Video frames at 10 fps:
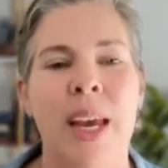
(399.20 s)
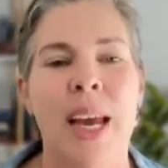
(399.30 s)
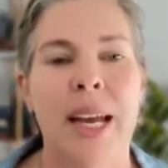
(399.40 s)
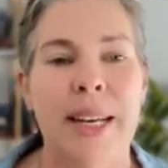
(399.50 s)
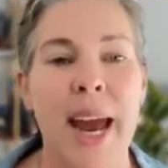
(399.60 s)

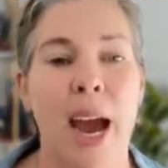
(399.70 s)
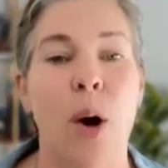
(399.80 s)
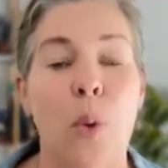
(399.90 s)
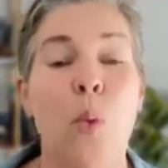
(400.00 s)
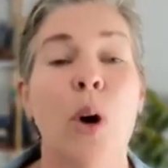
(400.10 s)

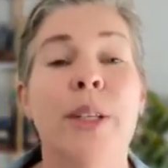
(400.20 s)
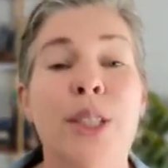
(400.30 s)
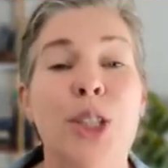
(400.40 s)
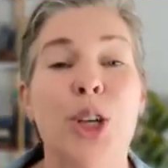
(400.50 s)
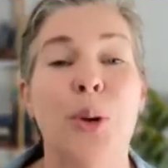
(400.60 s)
Now,
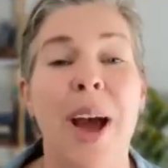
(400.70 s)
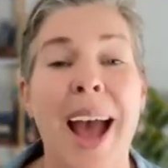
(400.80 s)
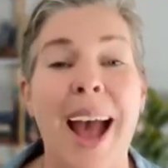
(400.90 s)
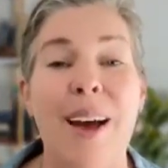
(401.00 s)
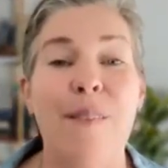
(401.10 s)
once you
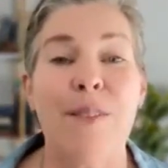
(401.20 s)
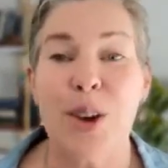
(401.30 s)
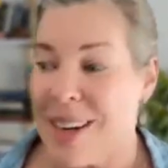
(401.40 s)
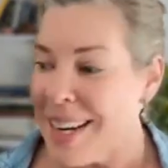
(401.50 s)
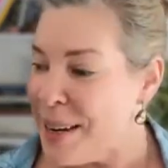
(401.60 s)
have
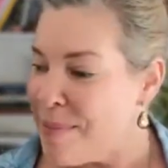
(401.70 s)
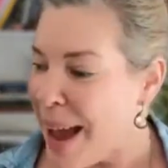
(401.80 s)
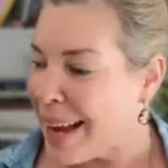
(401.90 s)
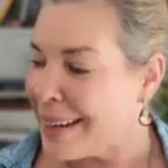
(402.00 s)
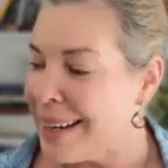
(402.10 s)
your lead
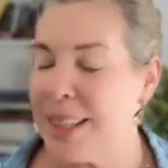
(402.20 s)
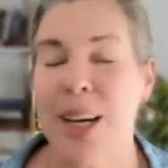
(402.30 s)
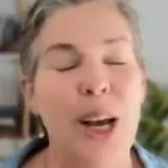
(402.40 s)
magnet,